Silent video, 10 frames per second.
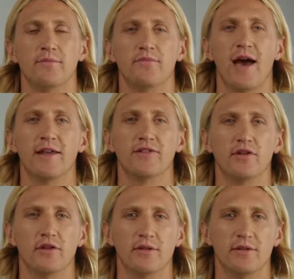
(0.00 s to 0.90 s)

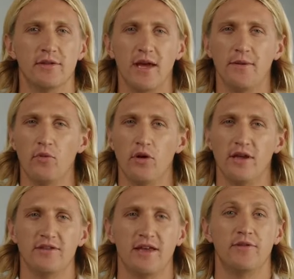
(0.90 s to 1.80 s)
faster, and more
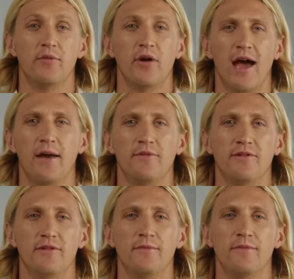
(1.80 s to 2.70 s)
accessible
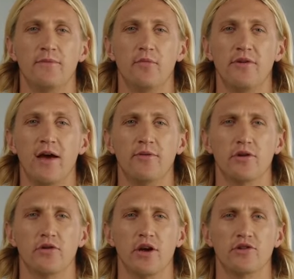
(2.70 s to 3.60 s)
apps, without the
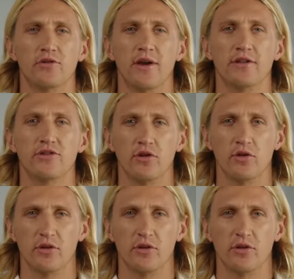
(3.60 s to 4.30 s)
crutch of external